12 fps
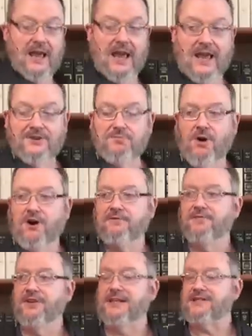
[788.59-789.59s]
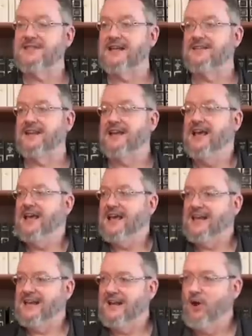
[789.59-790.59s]
As Mark Flynn said, that
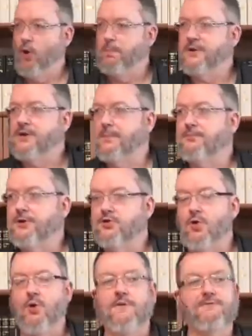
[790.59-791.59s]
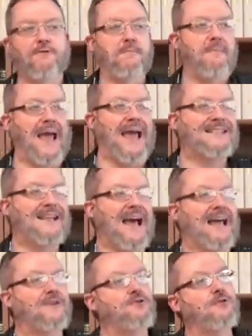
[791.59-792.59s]
it, it opened up the door for
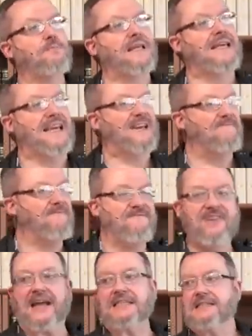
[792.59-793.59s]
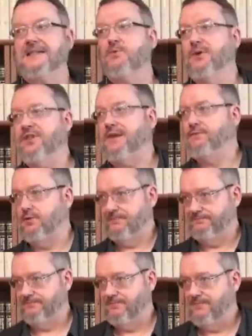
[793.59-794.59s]
mankind to be infected with evil.
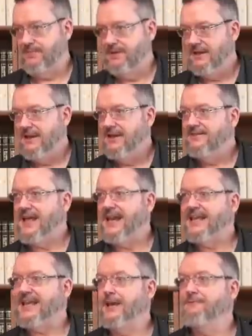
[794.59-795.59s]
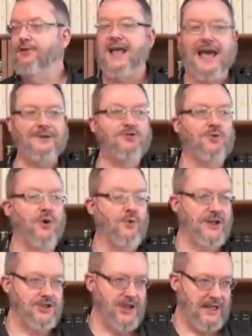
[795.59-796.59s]
That evil had to
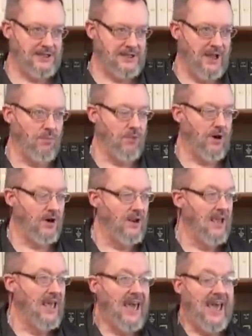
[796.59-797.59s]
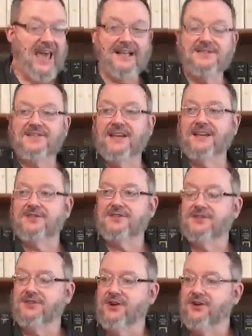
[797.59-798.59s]
originate somewhere. And since
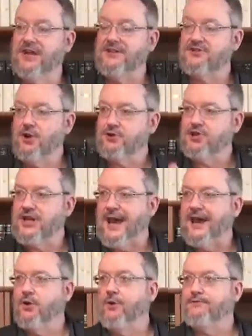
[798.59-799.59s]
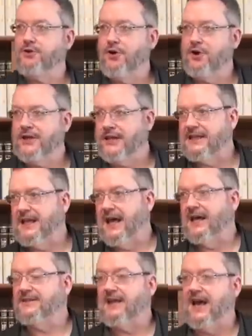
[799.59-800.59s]
there is no shadow of turning in
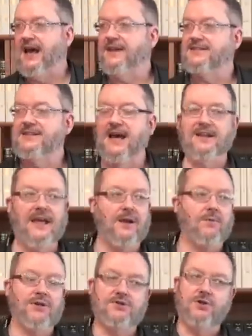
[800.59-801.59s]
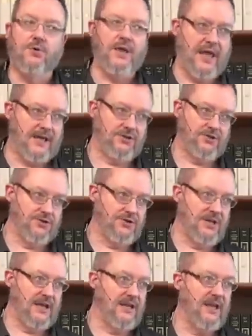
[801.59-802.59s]
God, God is not like what Zoroaster
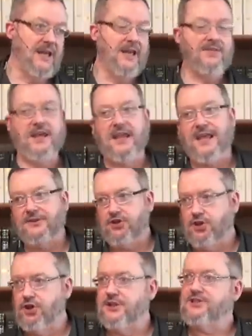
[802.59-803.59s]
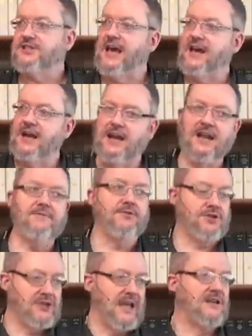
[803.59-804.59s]
said, that he has a good side and an evil
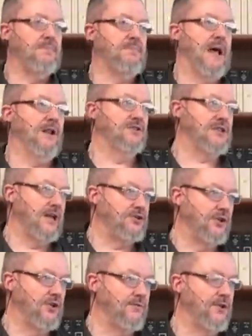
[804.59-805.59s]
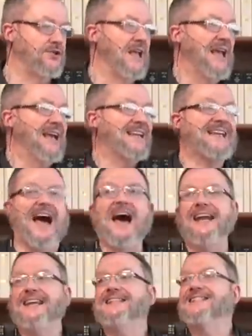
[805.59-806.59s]
side to balance out the universe.
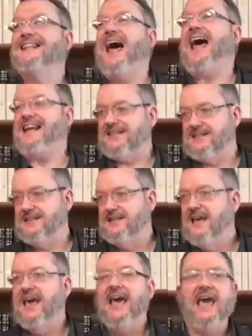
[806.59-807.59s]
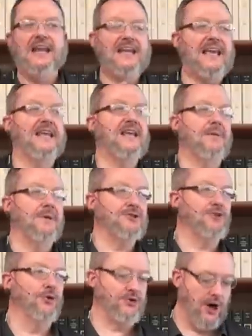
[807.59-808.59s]
God is light and in him
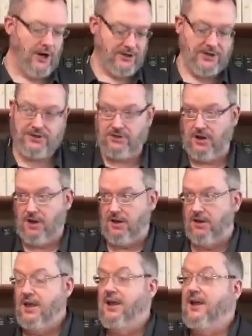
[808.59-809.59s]
is no darkness at all.